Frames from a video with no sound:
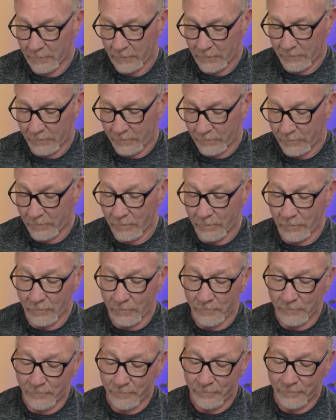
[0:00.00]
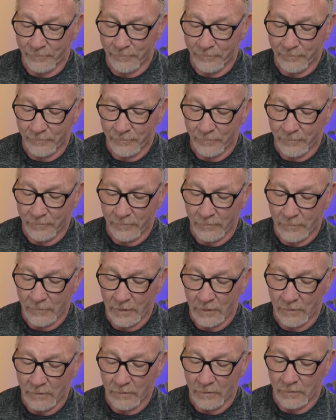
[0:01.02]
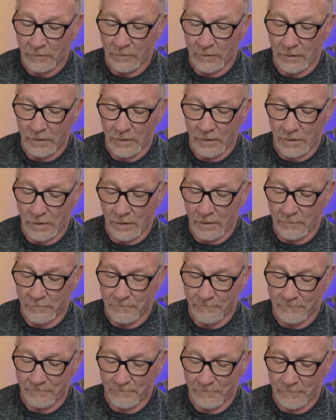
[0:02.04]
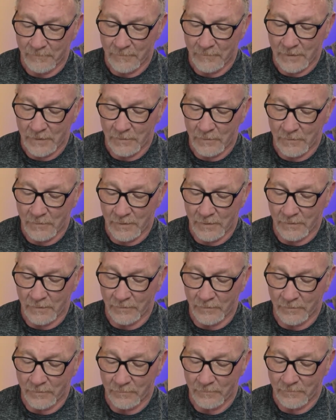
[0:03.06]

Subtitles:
So, yeah, there it is.